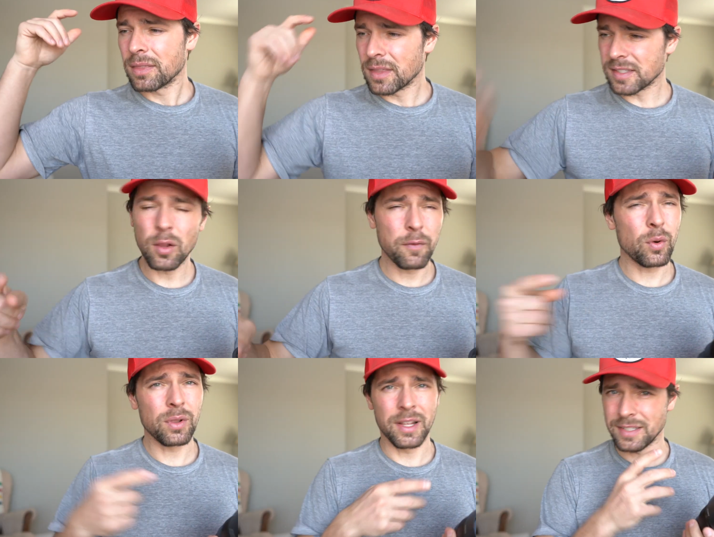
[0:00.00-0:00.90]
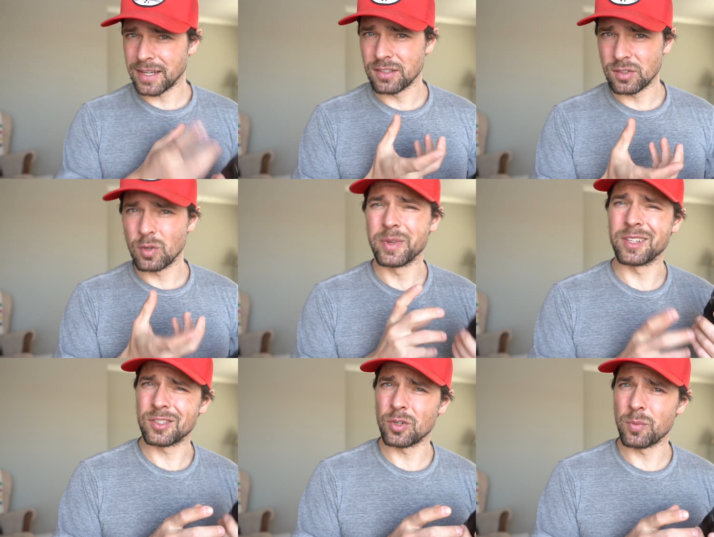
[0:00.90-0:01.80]
the telephoto lens, I can zoom
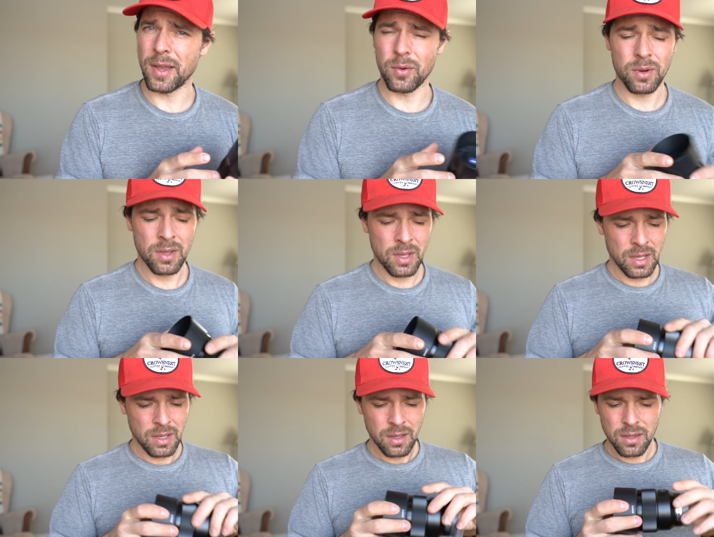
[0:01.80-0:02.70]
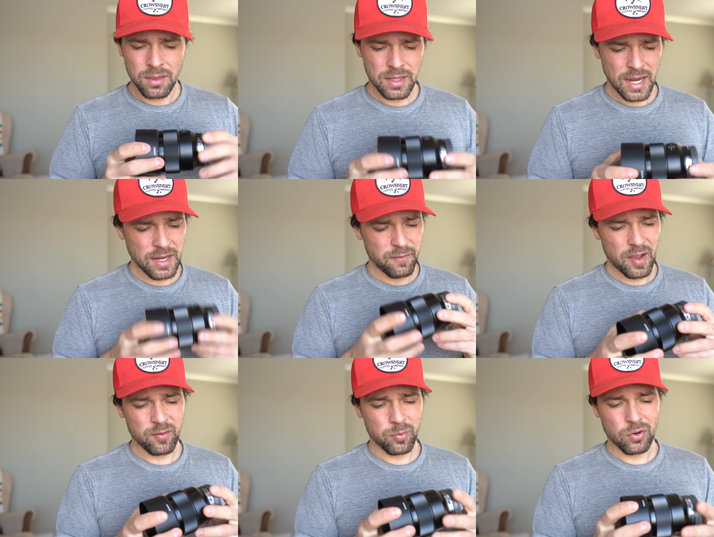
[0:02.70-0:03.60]
in, zoom out. The
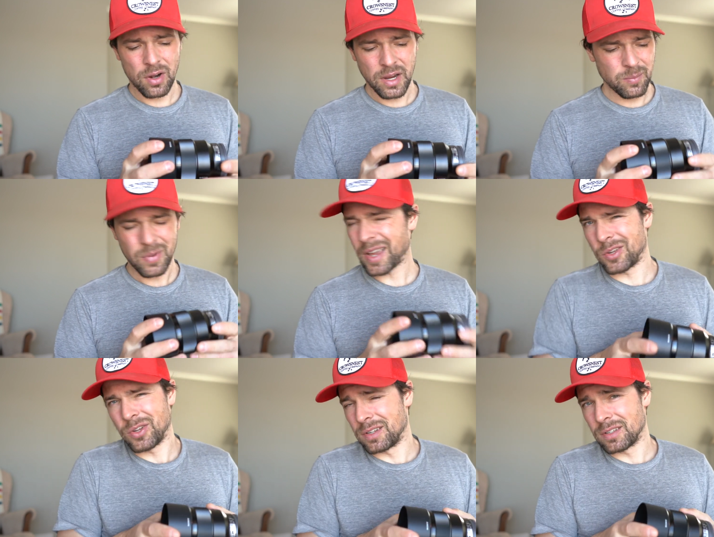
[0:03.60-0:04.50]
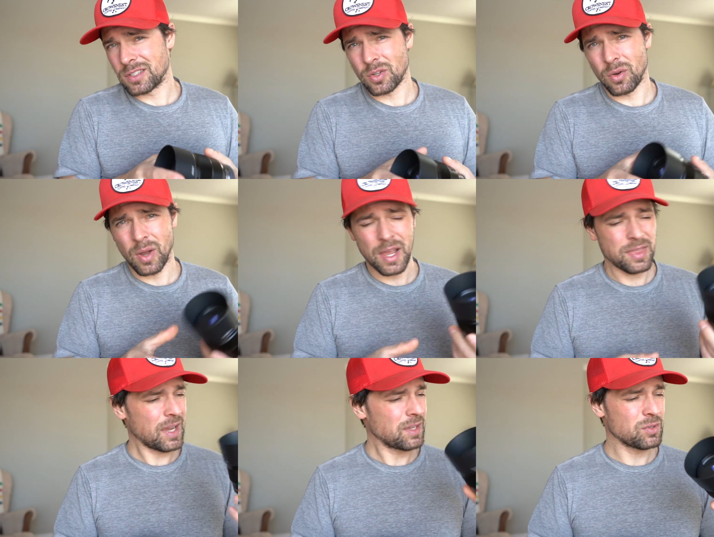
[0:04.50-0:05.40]
85 prime, I couldn't. So I
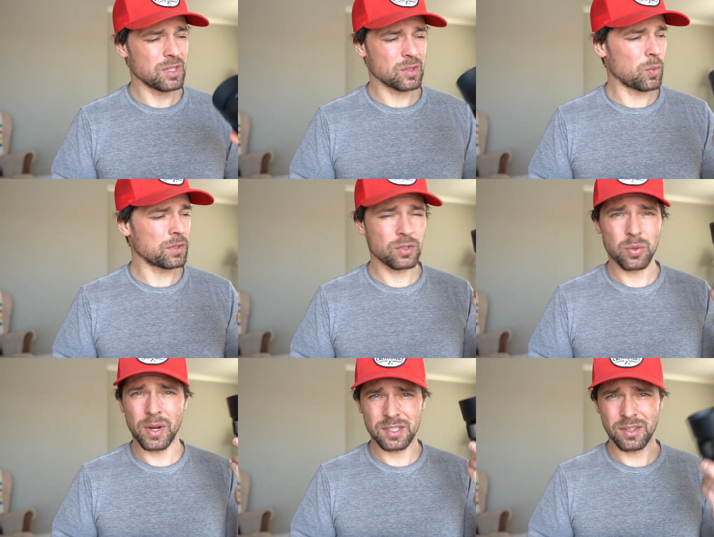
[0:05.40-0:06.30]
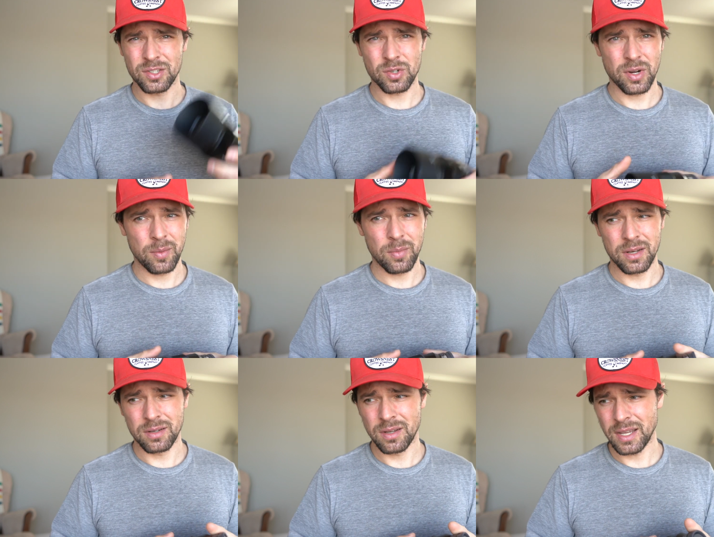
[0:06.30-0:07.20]
think I used this once or twice on the trip.
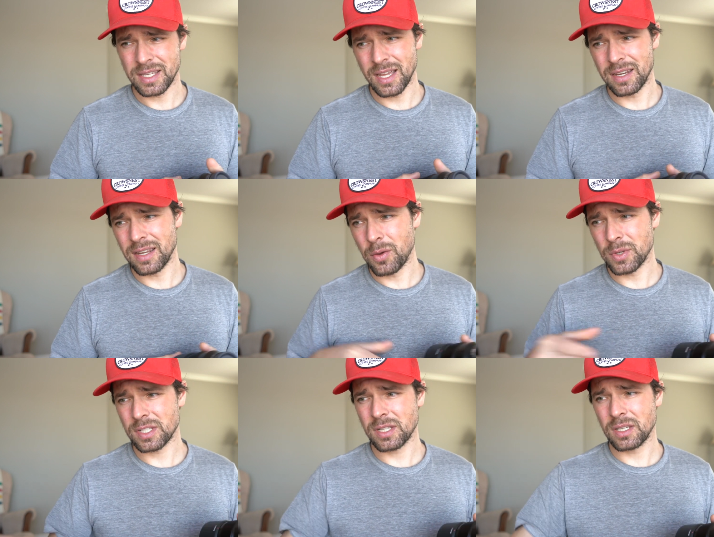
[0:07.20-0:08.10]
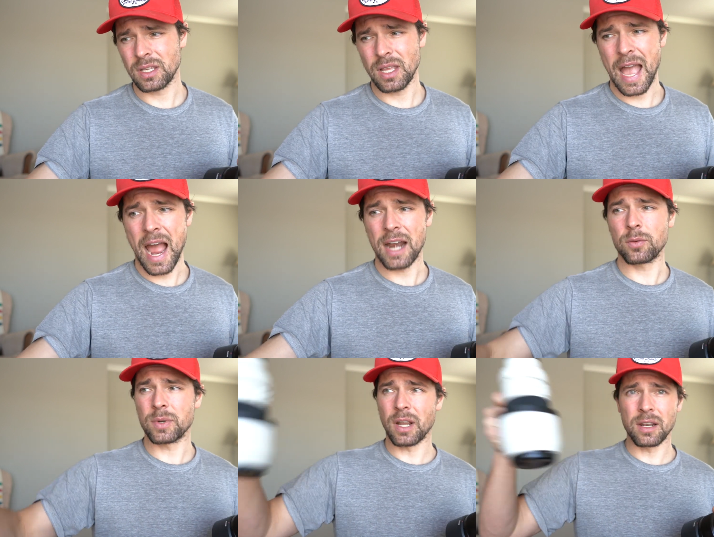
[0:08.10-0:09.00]
And again, it was
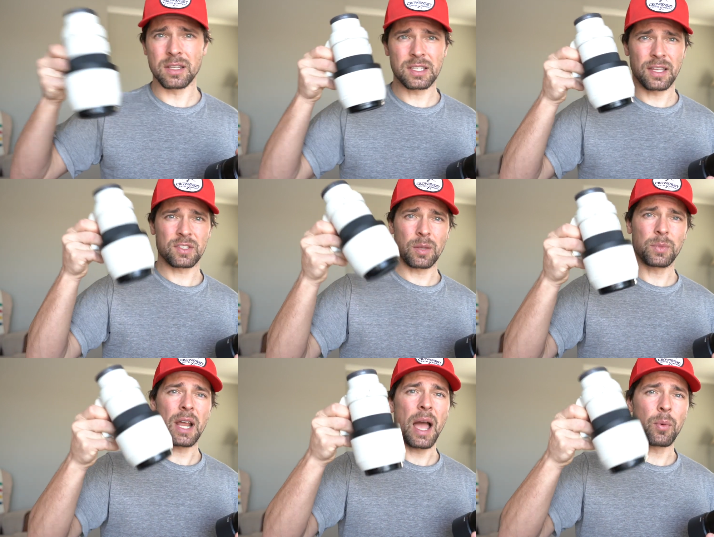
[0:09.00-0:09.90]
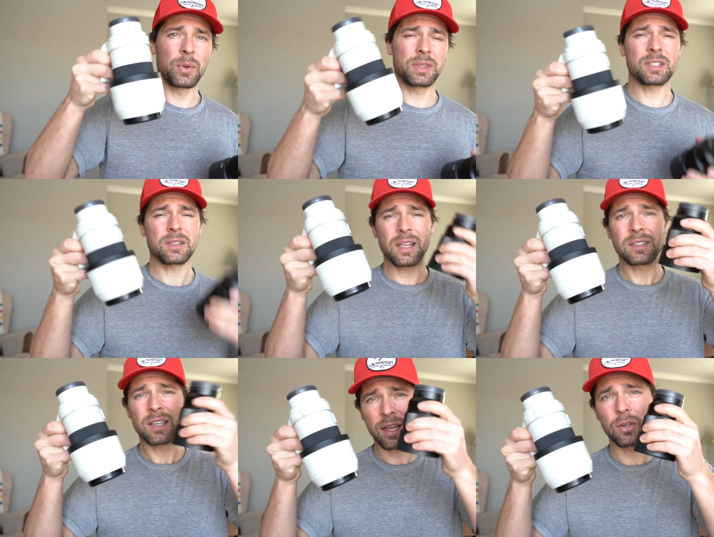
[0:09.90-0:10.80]
added redundancy. If something happened with this
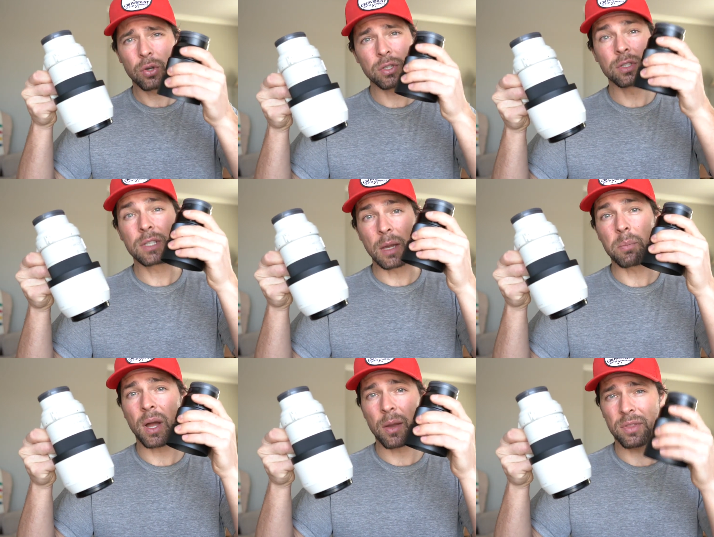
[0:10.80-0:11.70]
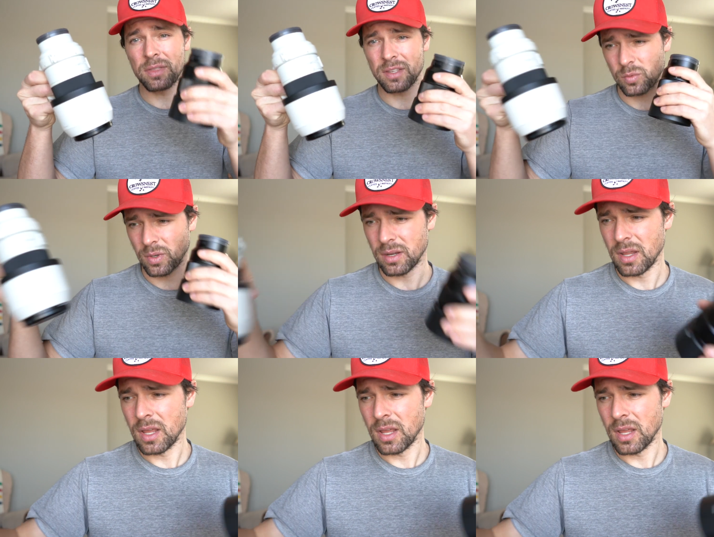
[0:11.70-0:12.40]
lens, I could get by with this one.